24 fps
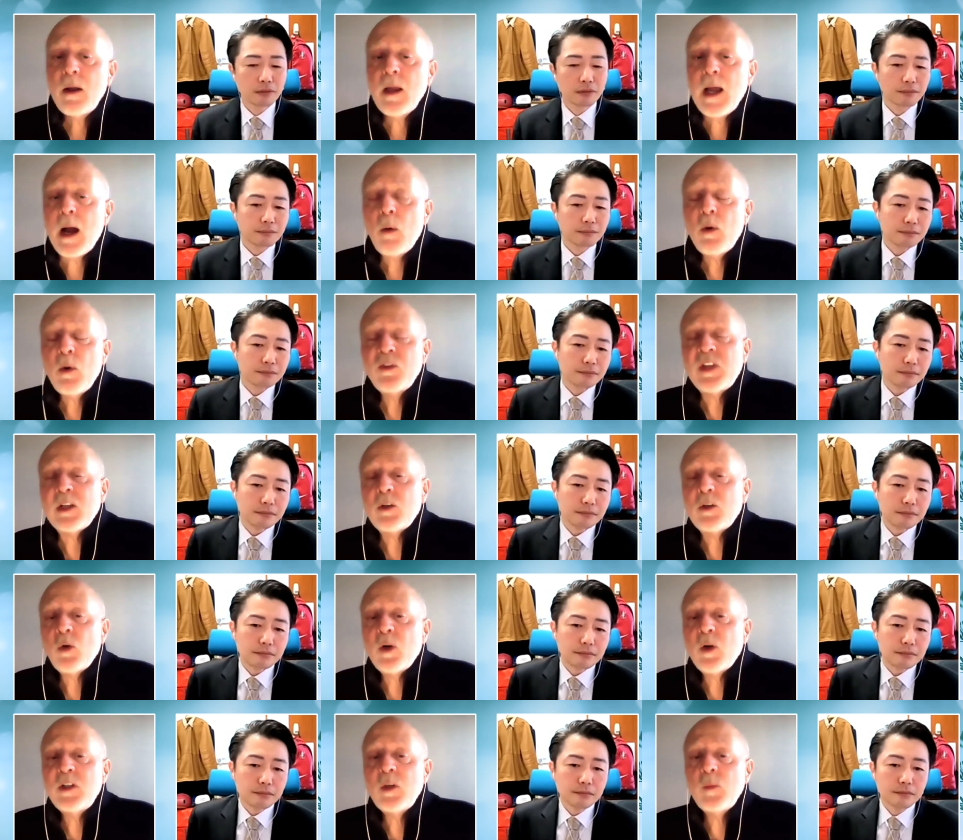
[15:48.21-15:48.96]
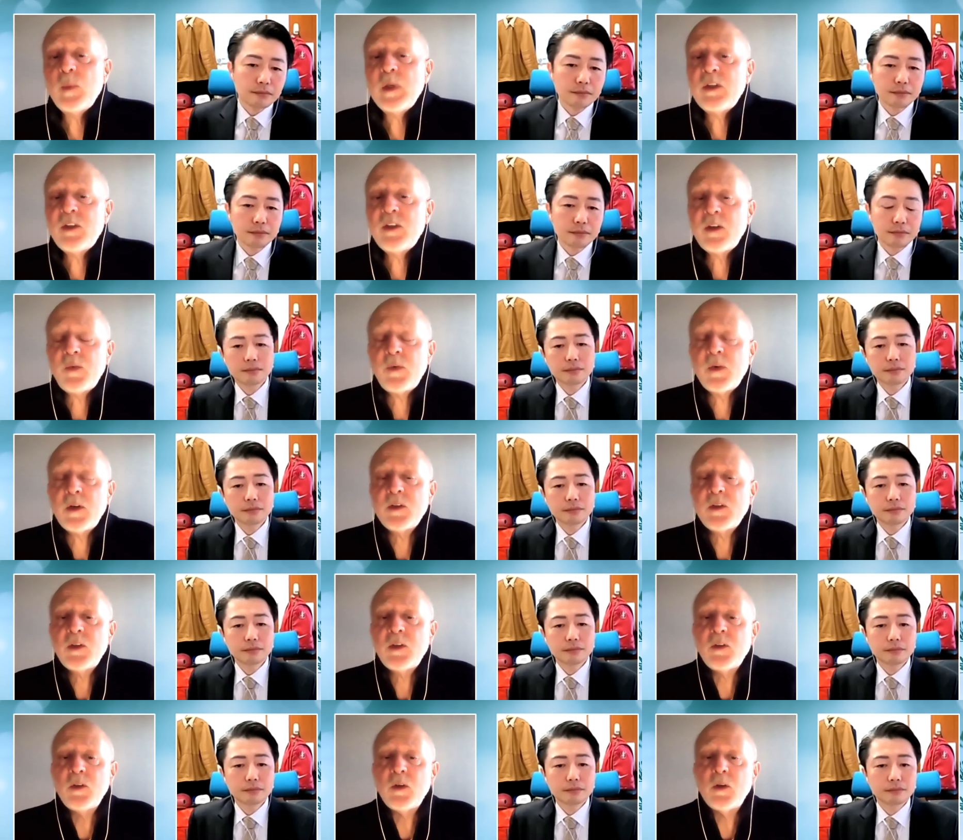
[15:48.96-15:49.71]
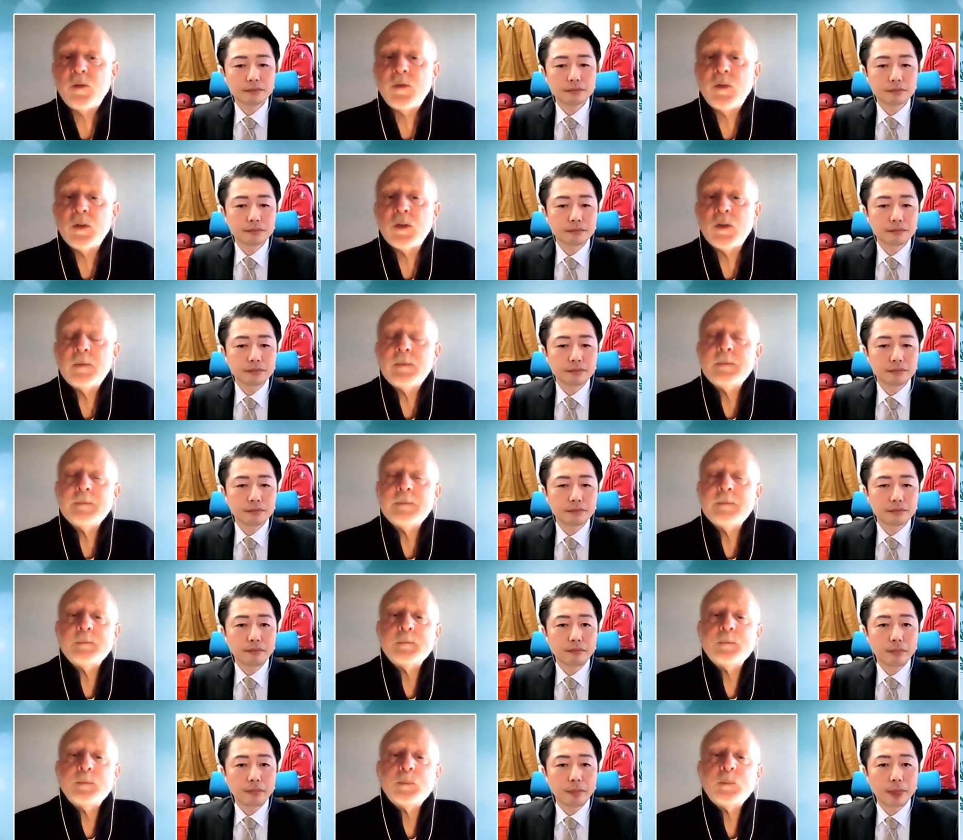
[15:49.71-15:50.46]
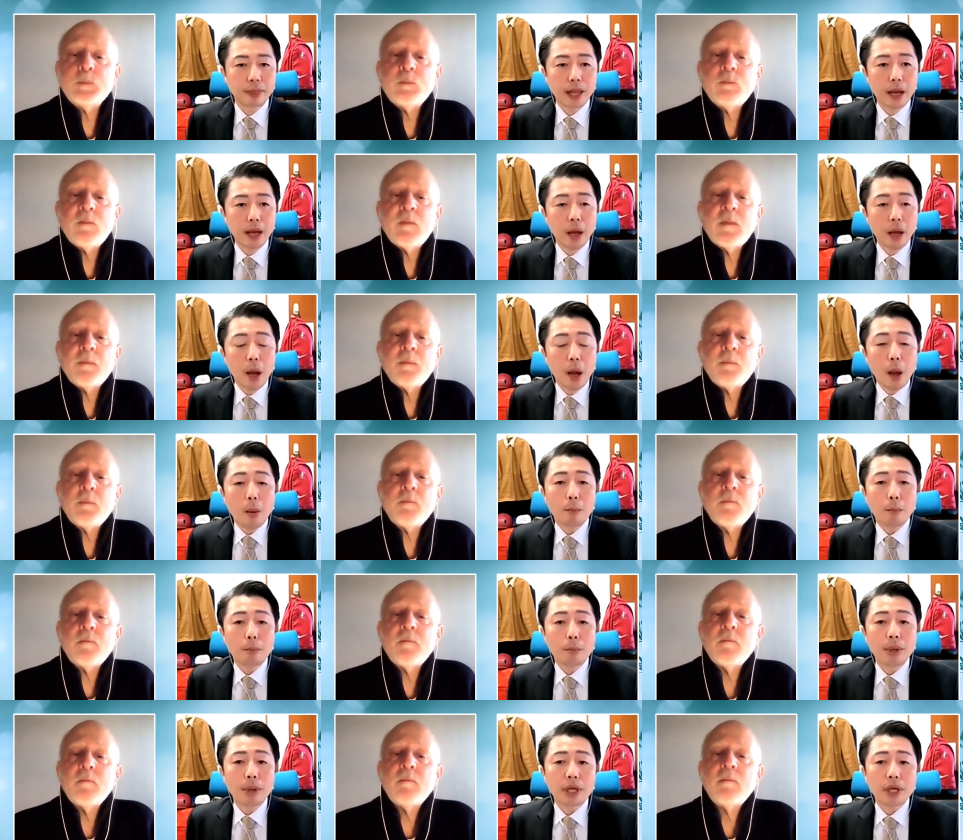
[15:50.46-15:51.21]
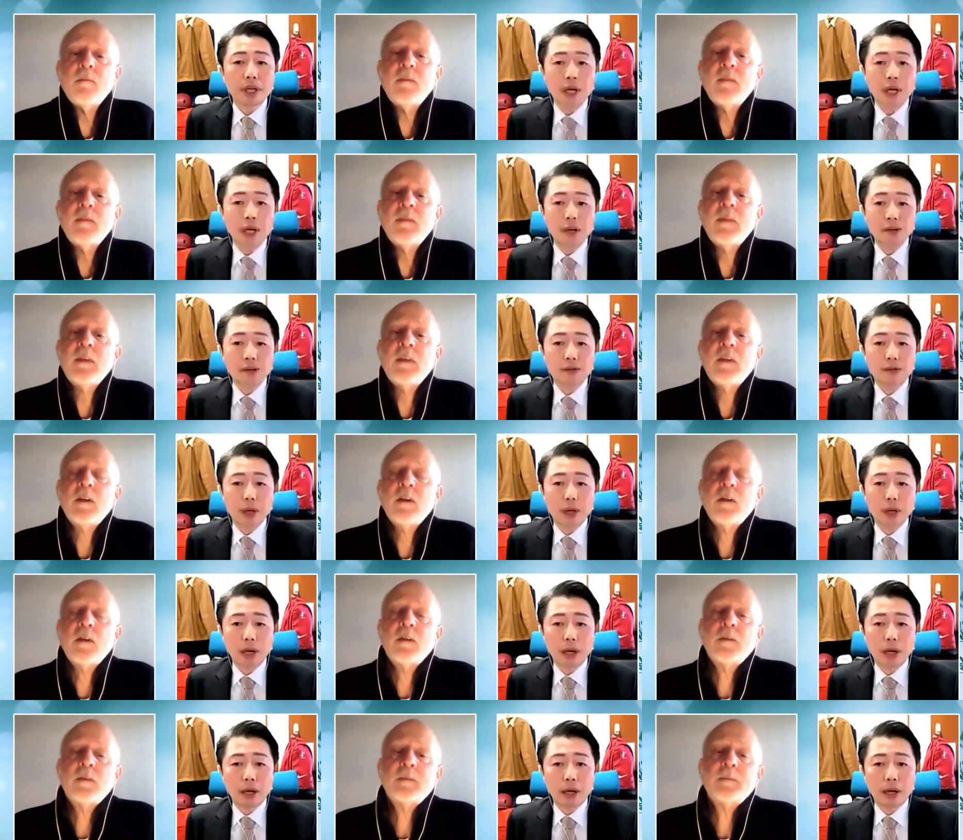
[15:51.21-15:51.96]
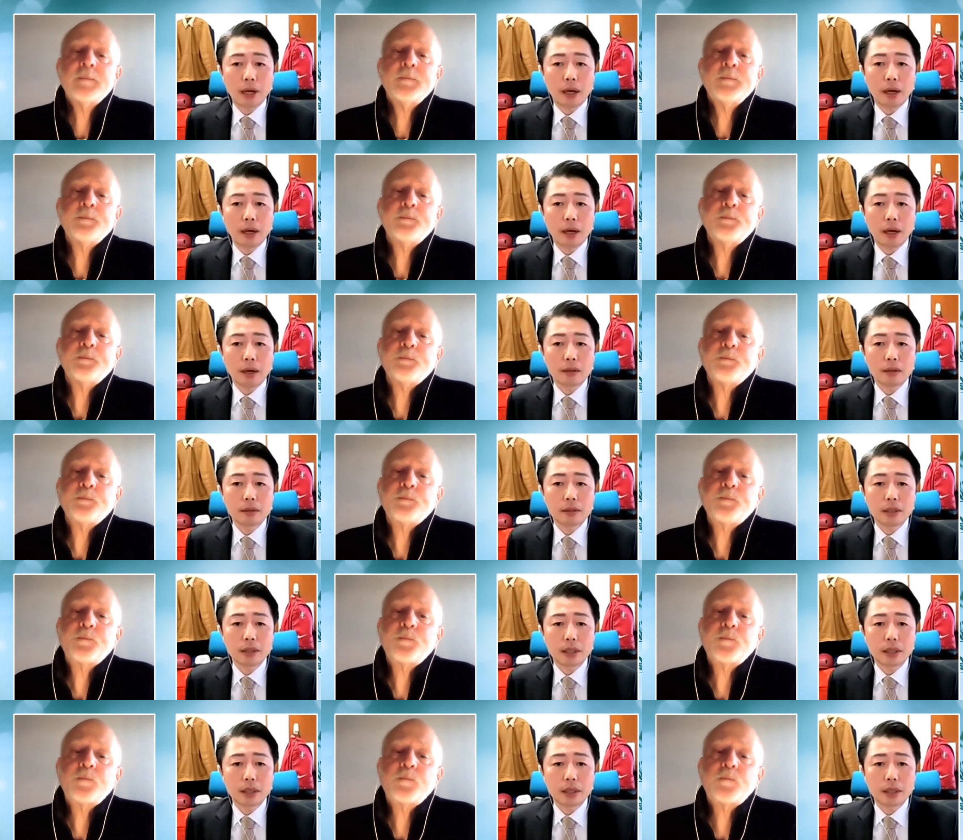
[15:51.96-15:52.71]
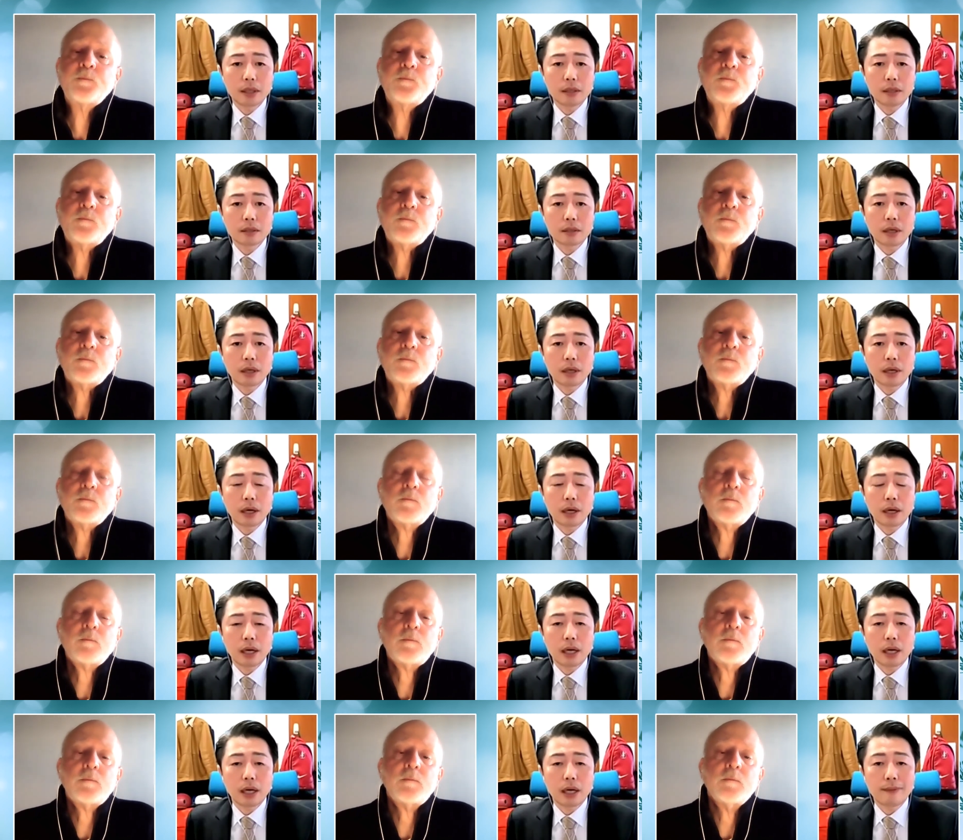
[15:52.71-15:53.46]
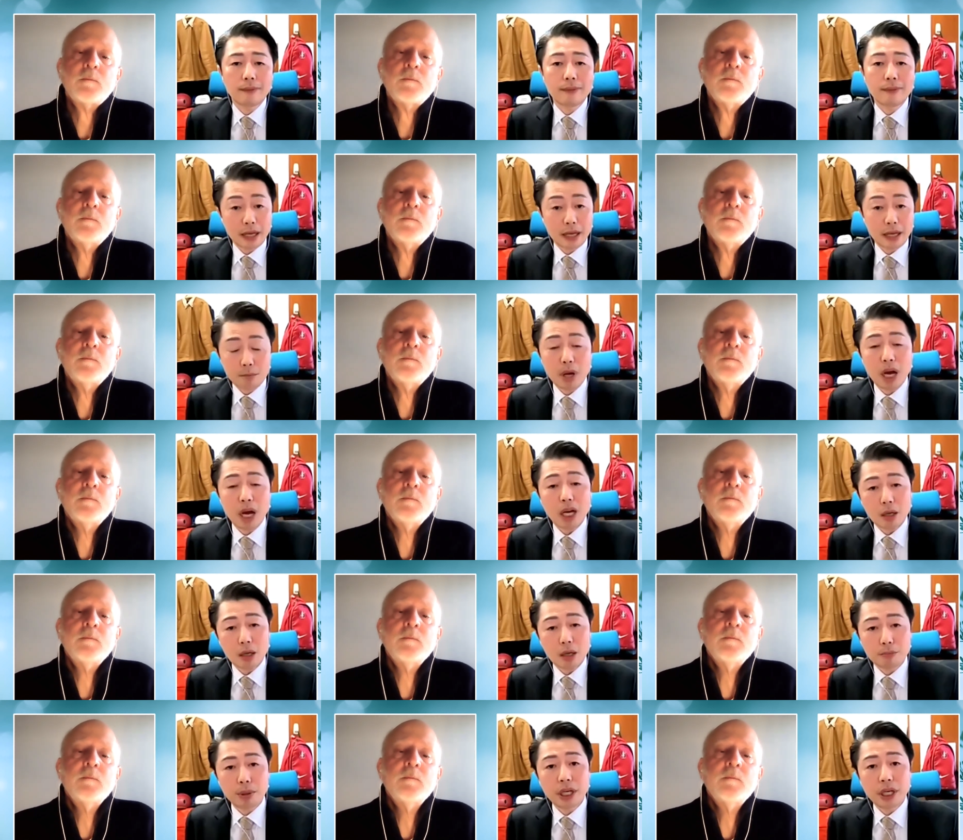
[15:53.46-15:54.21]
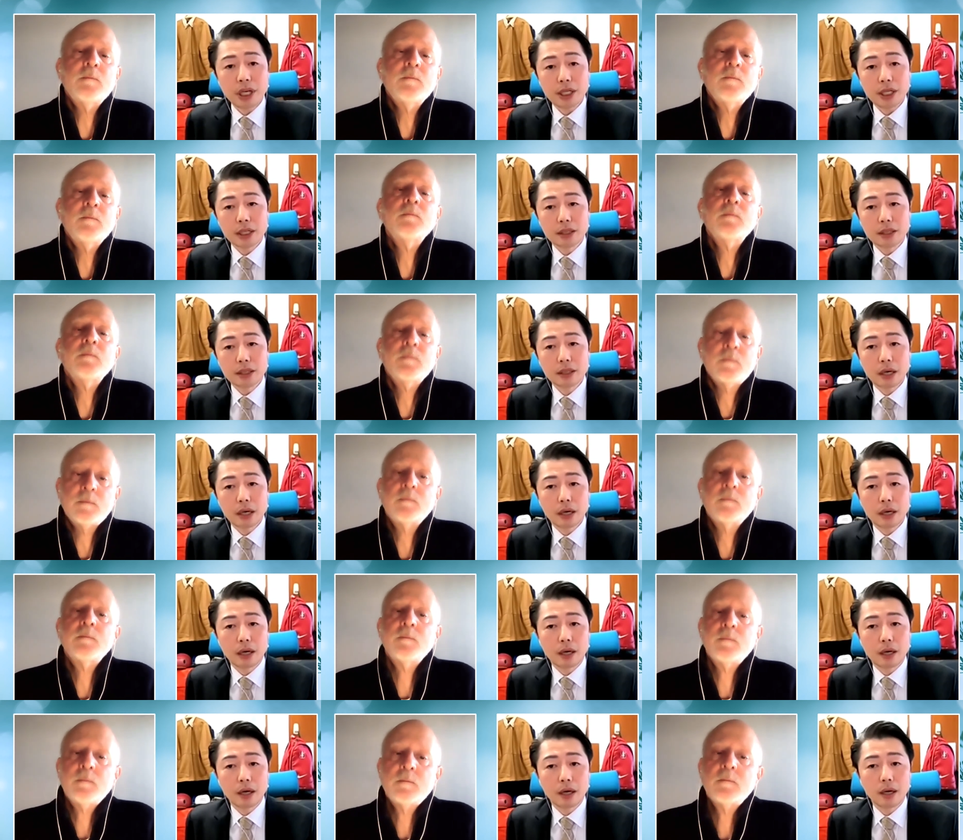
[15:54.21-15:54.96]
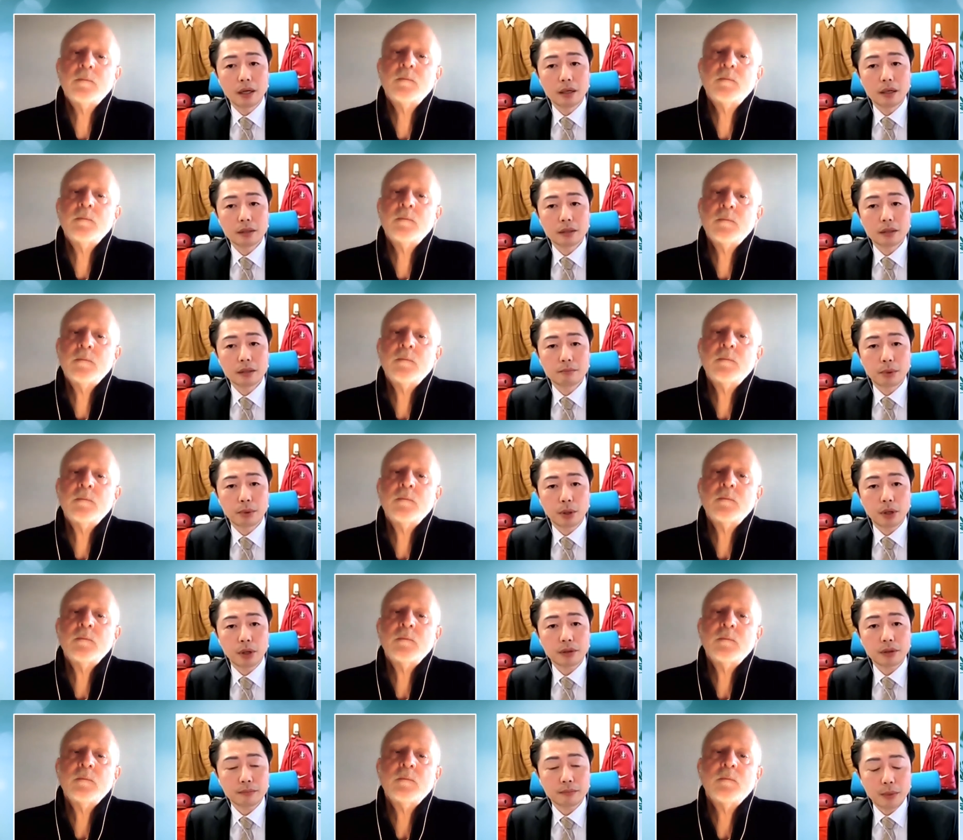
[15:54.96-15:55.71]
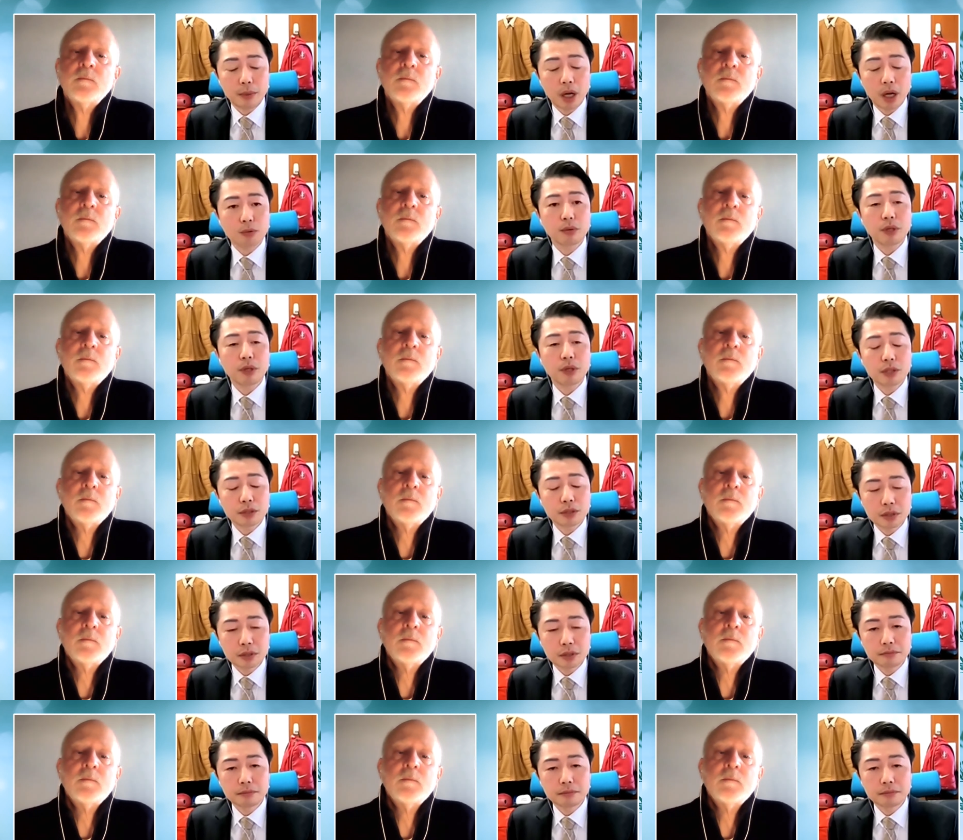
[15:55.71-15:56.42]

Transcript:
Speaker 1: how is that going to be different in your view?
Speaker 2: Because uh, the I mean, in my opinion, uh, multilateralism